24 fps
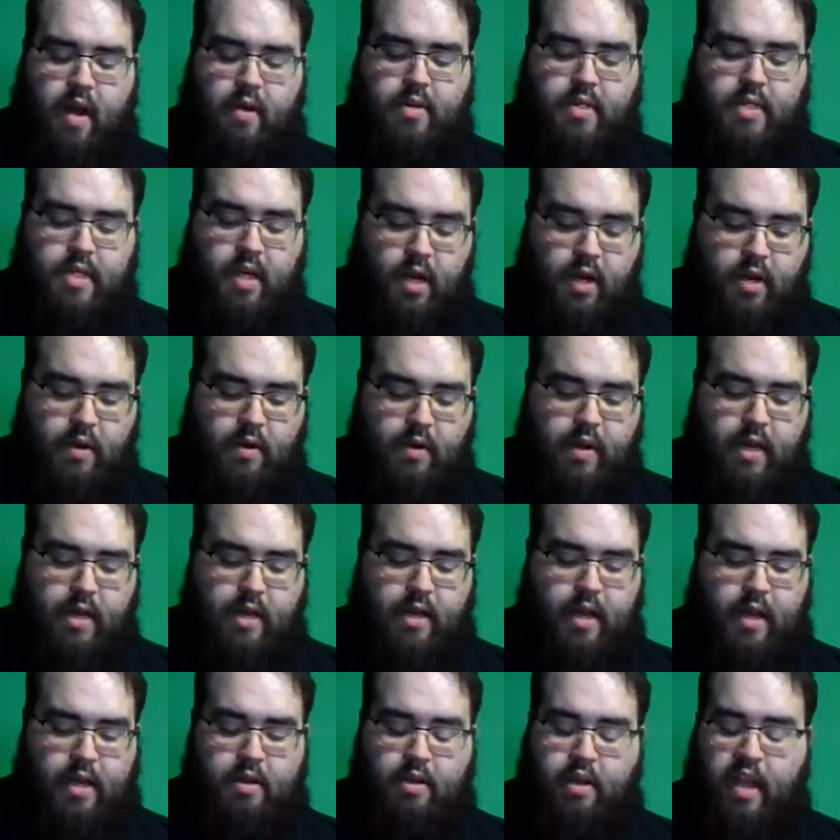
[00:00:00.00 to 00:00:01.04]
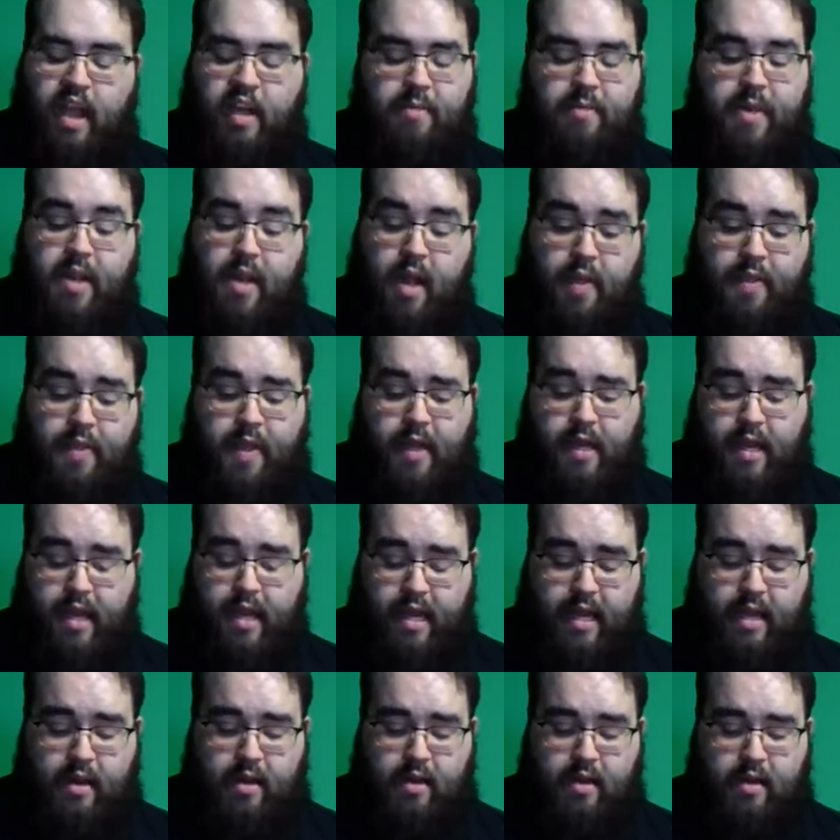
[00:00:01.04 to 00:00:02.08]
For I was hungry, and you gave me nothing to
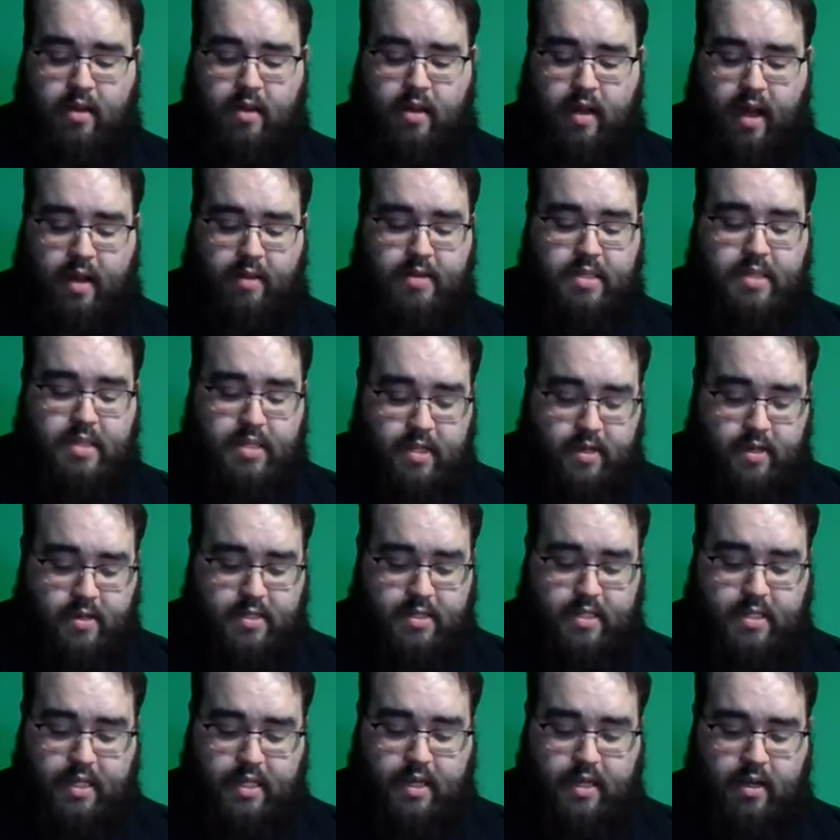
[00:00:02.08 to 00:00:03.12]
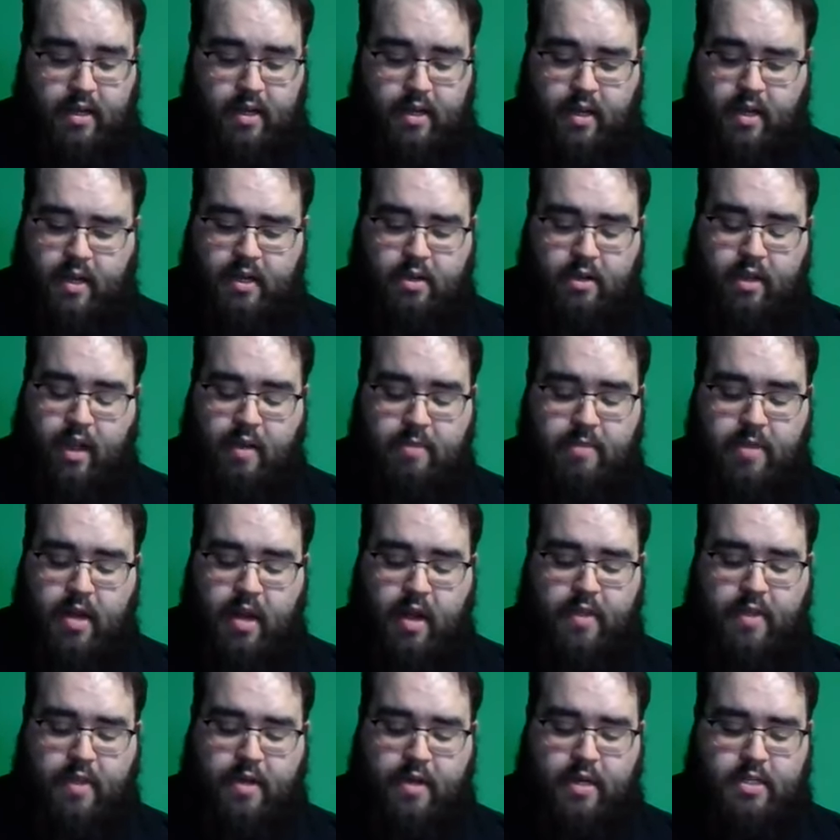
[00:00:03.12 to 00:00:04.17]
eat. I was thirsty, and you gave me
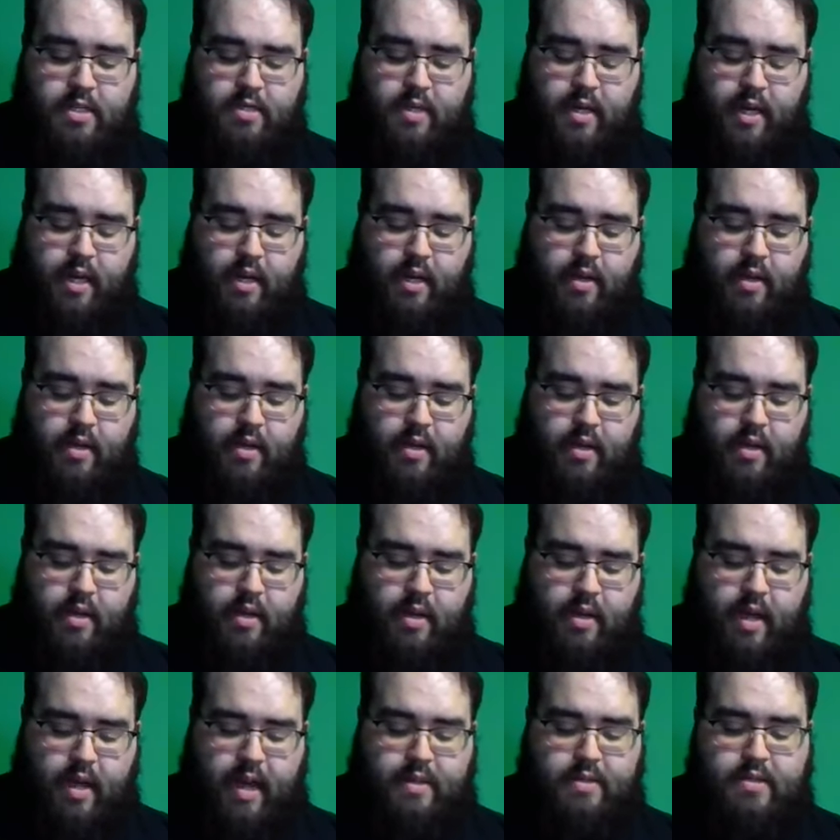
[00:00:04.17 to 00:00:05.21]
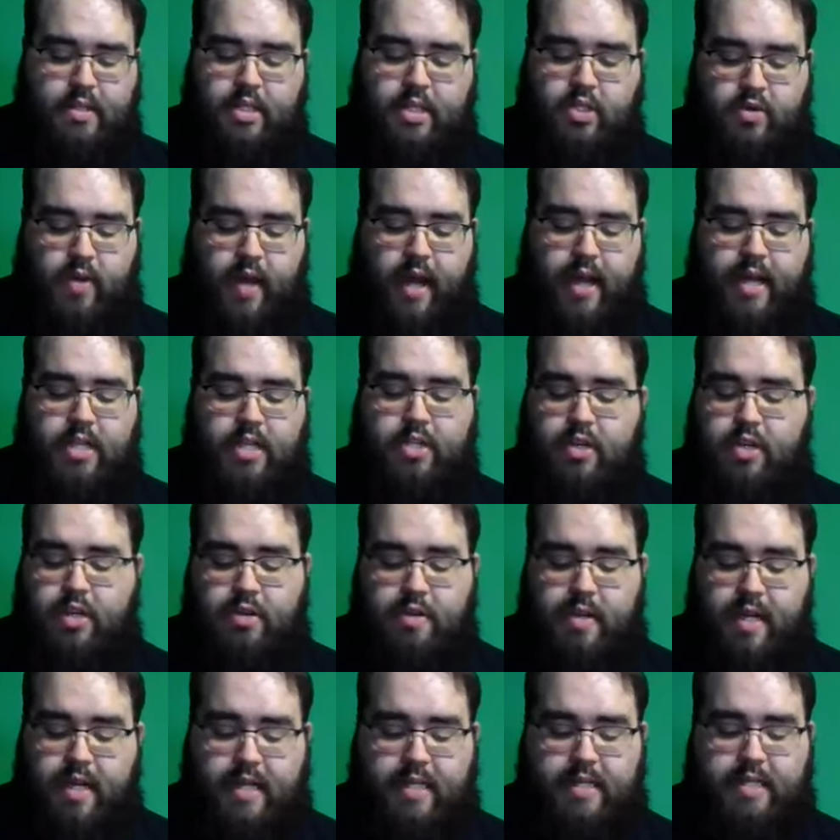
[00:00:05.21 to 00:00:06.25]
nothing to drink. I was a stranger, and
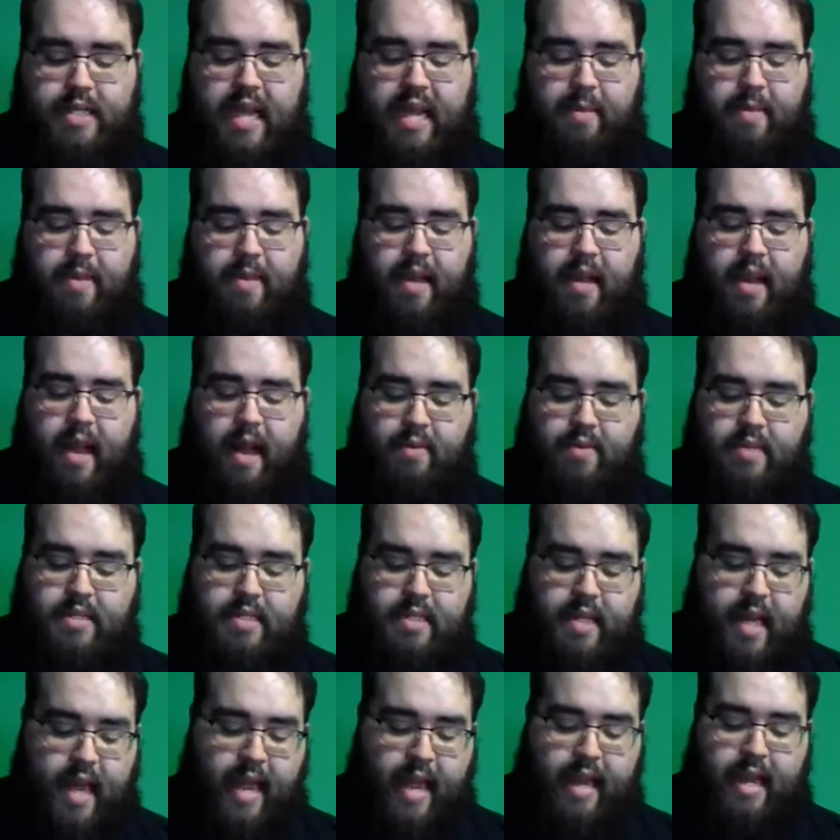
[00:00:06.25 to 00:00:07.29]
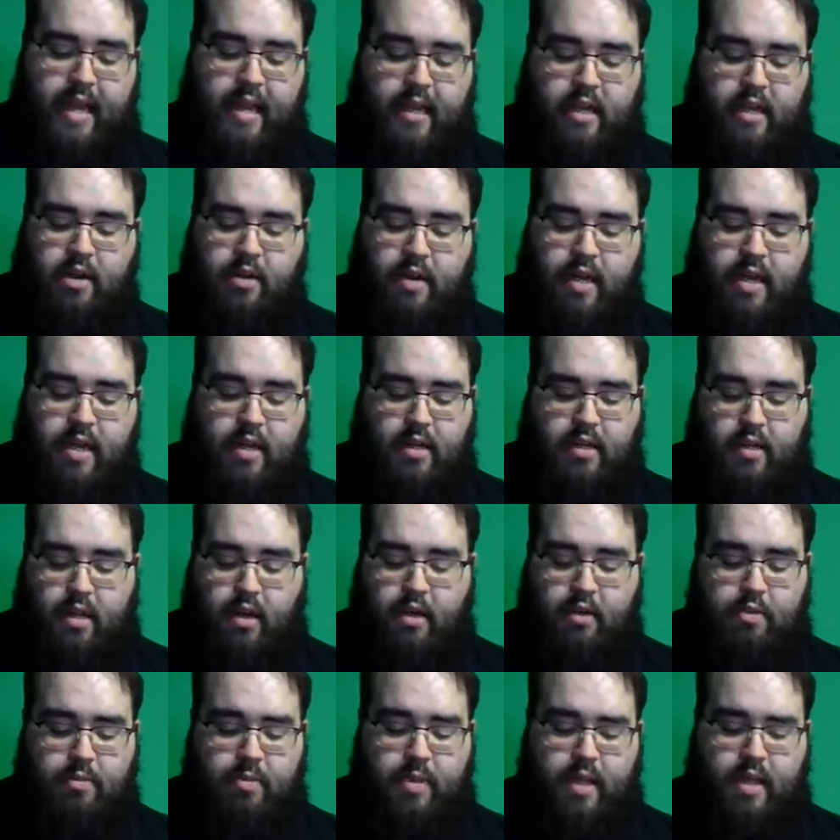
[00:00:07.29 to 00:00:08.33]
you didn't take me in. I was naked, and you didn't
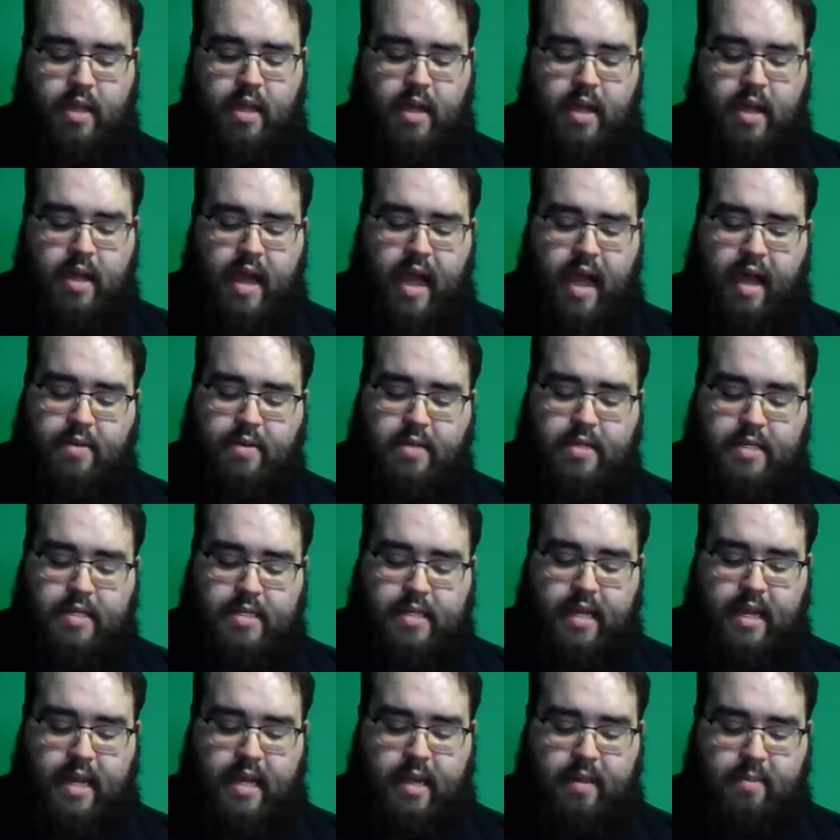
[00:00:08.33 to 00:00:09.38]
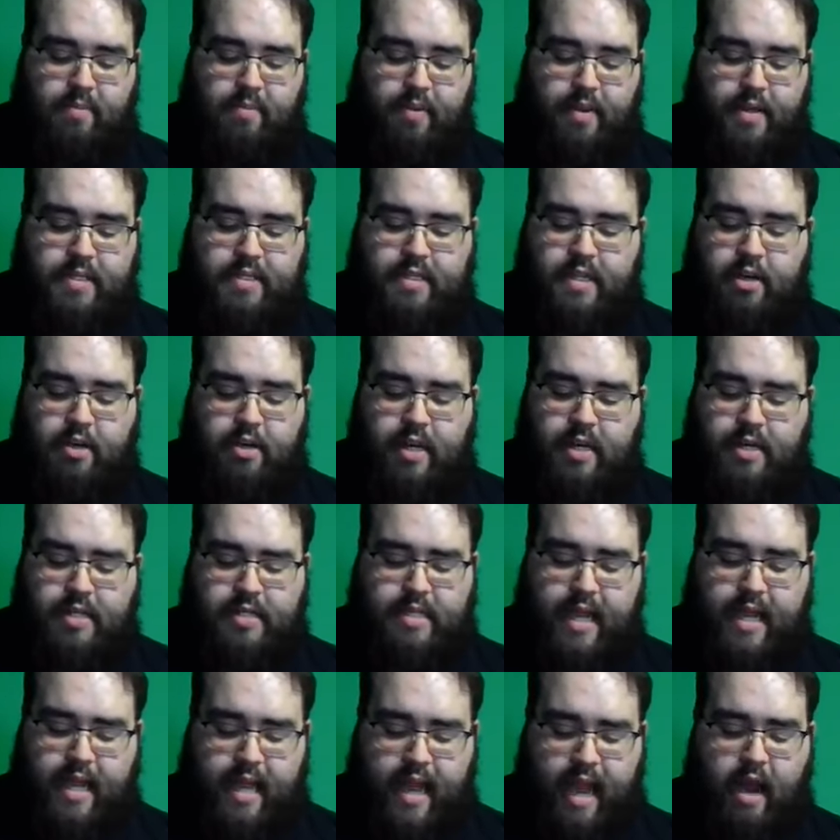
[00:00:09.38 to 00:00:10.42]
clothe me. I was sick and in prison, and you
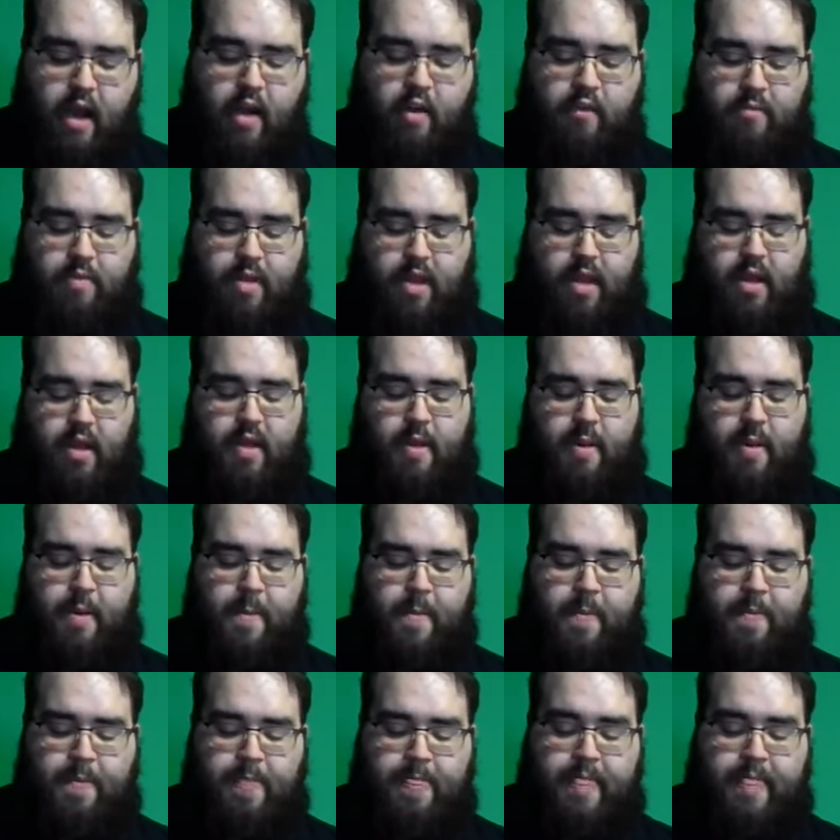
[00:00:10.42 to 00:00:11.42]
didn't take care of me.